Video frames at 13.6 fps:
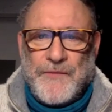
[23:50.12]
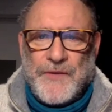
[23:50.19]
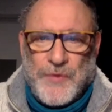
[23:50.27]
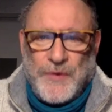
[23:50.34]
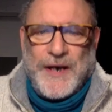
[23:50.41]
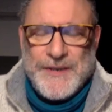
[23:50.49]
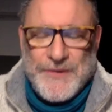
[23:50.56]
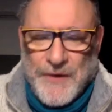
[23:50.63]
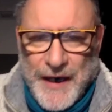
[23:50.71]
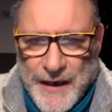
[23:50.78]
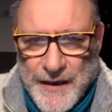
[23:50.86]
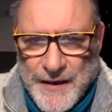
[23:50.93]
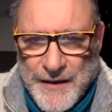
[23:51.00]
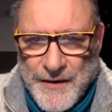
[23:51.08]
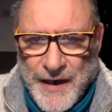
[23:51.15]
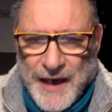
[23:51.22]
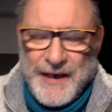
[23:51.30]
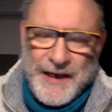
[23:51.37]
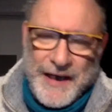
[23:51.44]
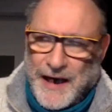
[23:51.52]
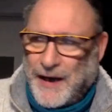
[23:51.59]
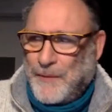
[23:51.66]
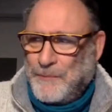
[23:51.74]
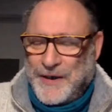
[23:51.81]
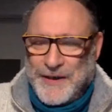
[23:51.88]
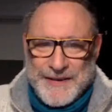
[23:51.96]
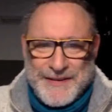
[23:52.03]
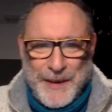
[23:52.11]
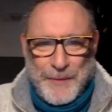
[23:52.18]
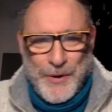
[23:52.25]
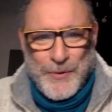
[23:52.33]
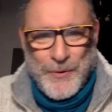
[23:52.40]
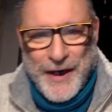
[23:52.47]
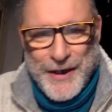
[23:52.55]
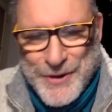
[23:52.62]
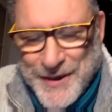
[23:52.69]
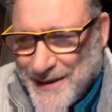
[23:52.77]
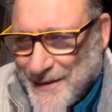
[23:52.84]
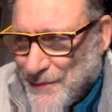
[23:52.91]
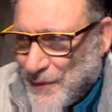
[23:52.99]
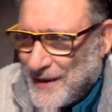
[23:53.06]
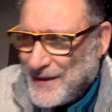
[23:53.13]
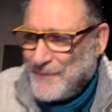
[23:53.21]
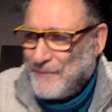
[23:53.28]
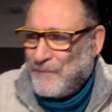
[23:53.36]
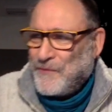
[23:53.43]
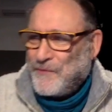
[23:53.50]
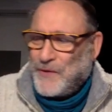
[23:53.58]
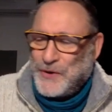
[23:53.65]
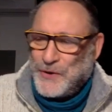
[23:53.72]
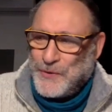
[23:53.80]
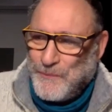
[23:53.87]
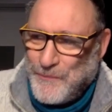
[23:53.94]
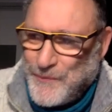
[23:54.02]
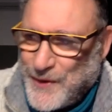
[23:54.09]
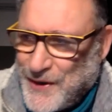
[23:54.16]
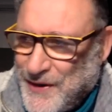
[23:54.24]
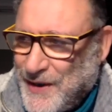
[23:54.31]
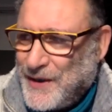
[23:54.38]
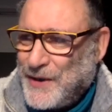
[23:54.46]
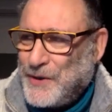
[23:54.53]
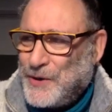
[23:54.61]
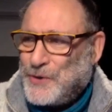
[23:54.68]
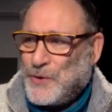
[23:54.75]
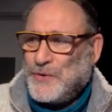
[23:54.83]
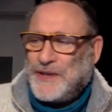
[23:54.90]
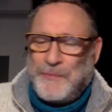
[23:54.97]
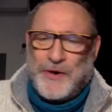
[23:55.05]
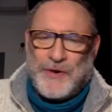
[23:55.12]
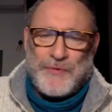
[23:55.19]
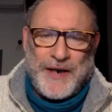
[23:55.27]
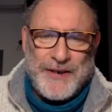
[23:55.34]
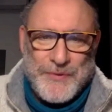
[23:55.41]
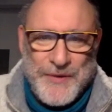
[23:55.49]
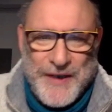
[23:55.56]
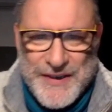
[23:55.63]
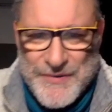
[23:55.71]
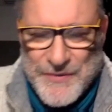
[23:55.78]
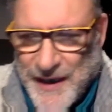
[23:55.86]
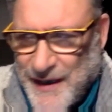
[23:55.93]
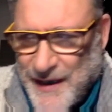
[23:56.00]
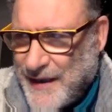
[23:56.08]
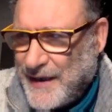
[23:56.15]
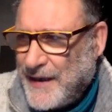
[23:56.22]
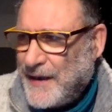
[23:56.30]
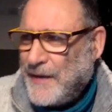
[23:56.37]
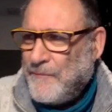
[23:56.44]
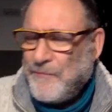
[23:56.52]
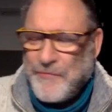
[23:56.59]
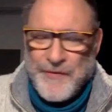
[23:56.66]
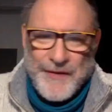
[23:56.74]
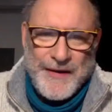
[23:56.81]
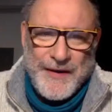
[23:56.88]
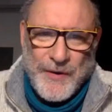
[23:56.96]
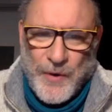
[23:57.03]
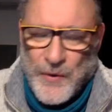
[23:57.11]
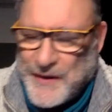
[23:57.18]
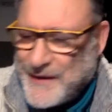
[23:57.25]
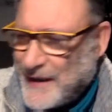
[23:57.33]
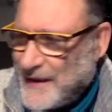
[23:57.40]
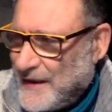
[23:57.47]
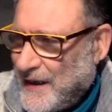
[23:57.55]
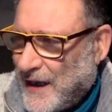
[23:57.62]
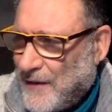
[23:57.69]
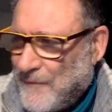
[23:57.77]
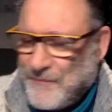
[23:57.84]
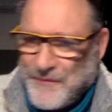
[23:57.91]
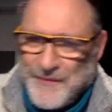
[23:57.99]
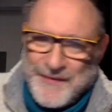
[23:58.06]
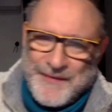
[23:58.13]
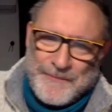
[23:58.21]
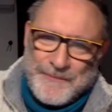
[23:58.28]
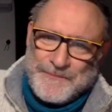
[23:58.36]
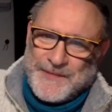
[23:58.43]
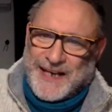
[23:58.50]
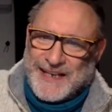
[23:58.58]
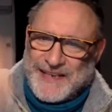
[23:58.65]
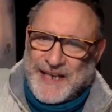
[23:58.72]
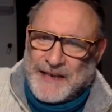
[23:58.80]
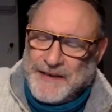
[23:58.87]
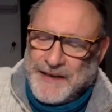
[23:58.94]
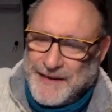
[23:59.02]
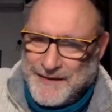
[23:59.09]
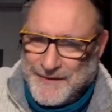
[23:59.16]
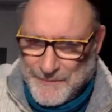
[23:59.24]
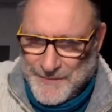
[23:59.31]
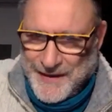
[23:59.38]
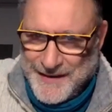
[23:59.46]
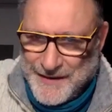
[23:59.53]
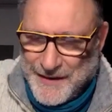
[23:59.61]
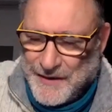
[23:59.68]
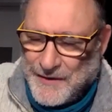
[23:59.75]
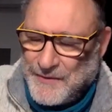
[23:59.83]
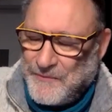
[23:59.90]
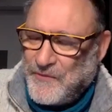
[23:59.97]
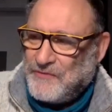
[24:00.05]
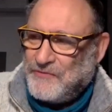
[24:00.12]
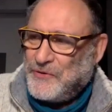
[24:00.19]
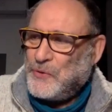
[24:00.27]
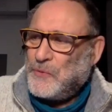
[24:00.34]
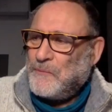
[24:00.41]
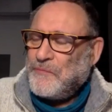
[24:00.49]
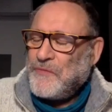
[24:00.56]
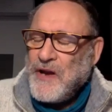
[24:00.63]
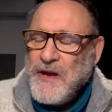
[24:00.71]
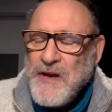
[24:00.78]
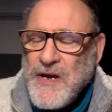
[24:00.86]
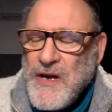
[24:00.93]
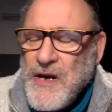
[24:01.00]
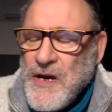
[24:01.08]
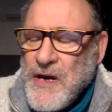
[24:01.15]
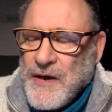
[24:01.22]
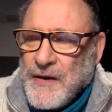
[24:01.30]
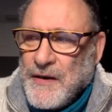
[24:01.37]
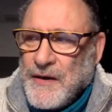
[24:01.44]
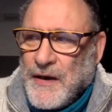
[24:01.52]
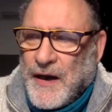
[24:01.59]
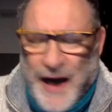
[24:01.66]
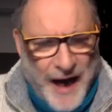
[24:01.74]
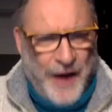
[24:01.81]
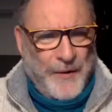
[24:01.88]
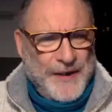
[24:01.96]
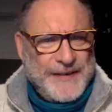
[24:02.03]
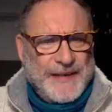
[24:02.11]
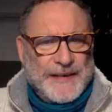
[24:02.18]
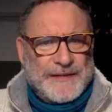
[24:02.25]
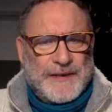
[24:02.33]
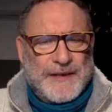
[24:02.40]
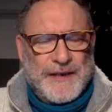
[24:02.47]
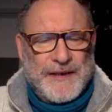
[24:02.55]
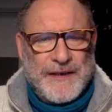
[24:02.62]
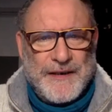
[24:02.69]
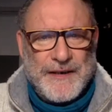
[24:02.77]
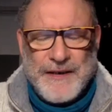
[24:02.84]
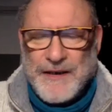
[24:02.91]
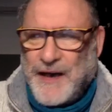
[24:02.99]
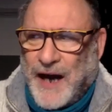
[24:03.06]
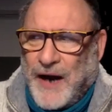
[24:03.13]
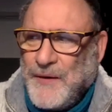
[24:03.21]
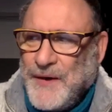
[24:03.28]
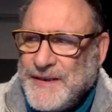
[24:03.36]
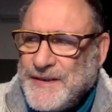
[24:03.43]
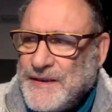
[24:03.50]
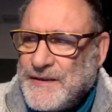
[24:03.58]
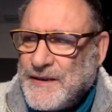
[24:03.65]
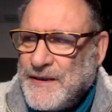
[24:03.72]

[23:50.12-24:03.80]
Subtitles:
to Israel? Aliyah means immigration. When Jews immigrate to Israel, they call it aliyah, ascending in their view. How is it? How is it?